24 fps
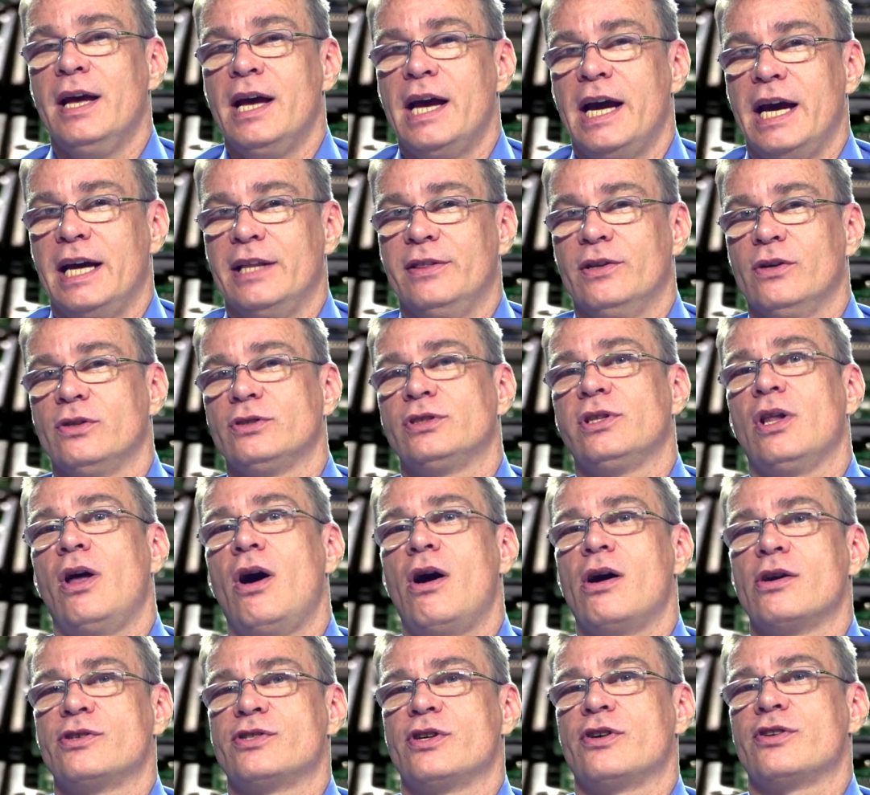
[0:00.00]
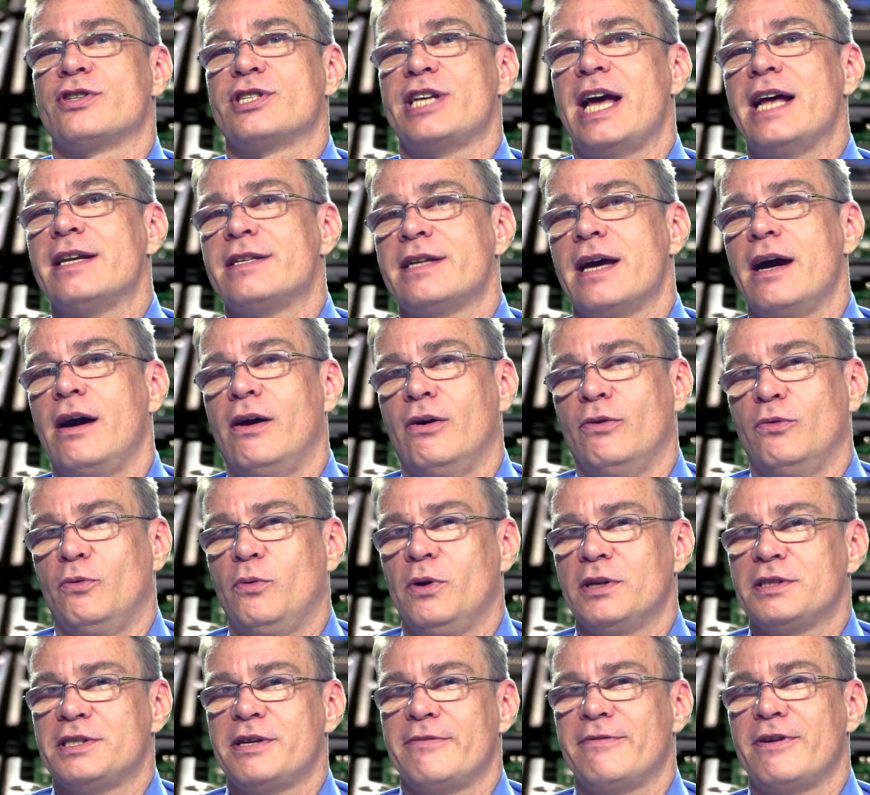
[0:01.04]
And those logs are sent out
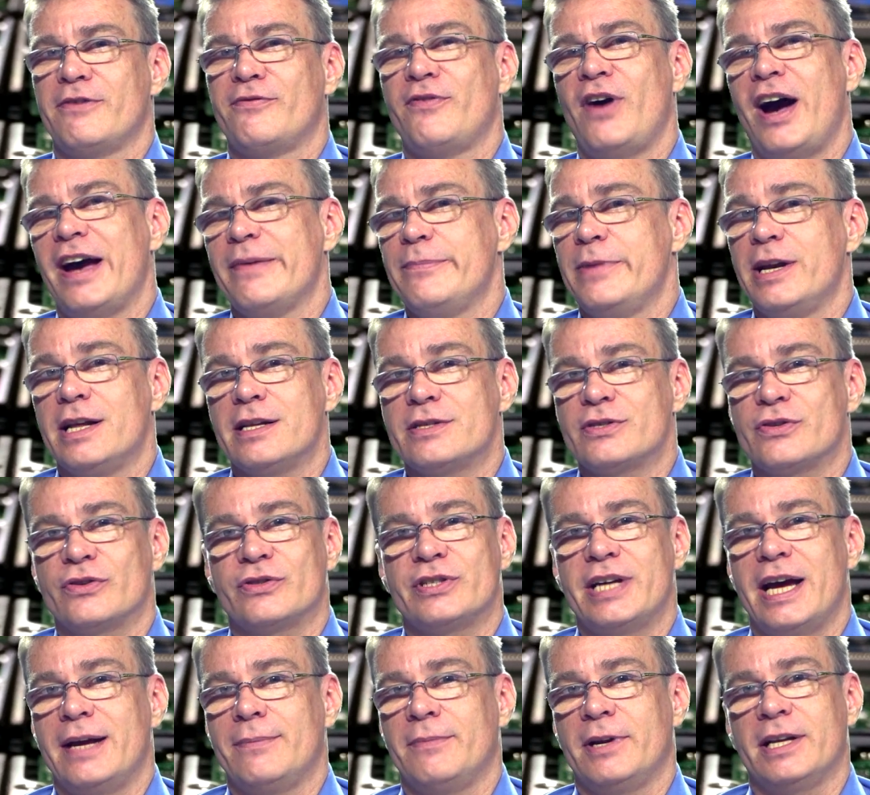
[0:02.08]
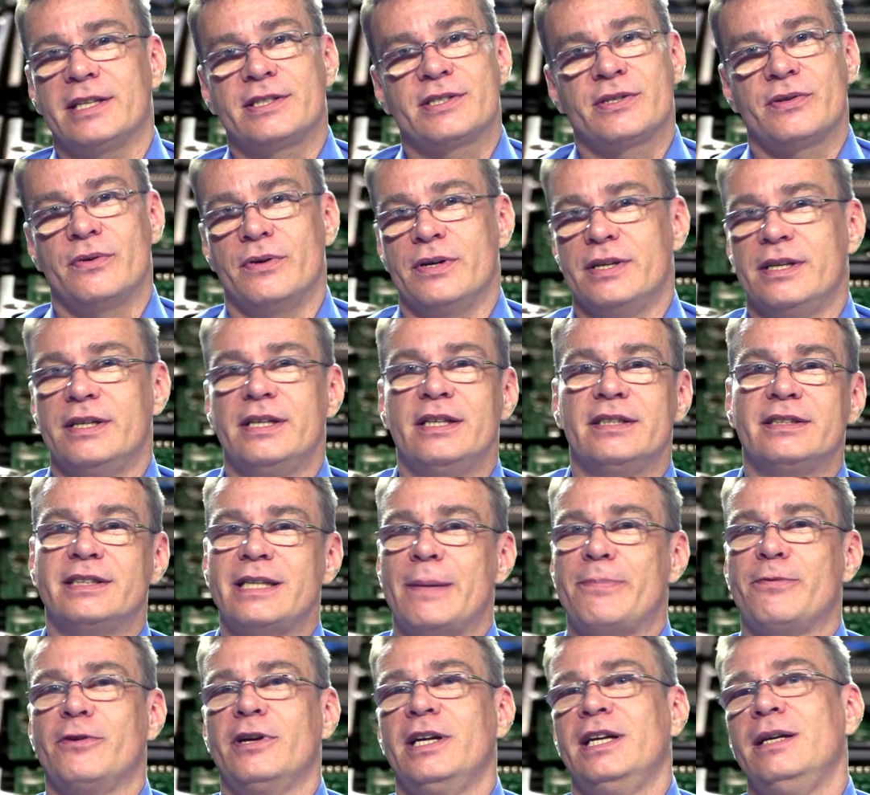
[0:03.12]
once every 5 minutes or 10 minutes to a
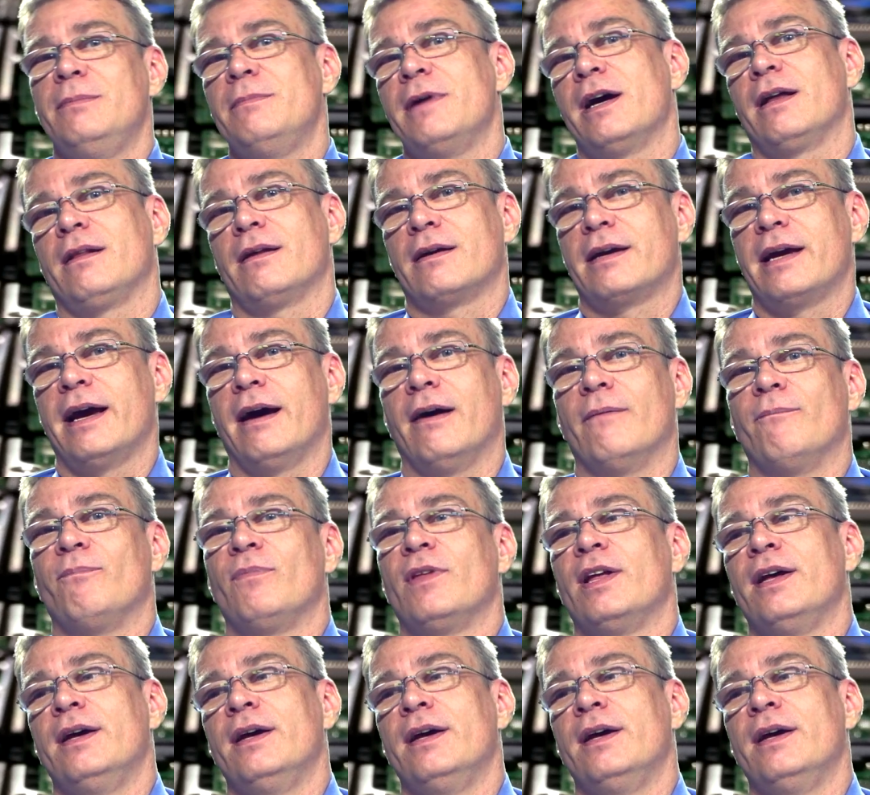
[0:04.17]
separate email account.